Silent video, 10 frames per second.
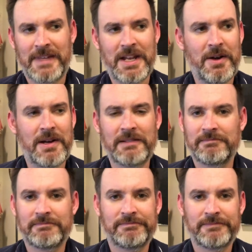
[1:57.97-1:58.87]
you know what
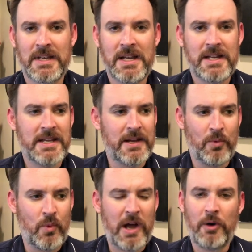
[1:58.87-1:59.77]
you had a
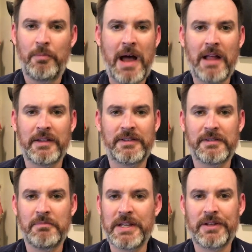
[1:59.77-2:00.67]
well
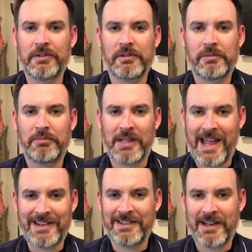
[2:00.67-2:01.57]
balanced meal
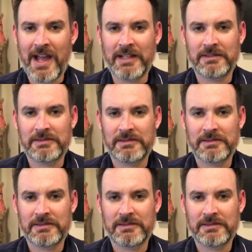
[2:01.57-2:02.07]
plan tonight.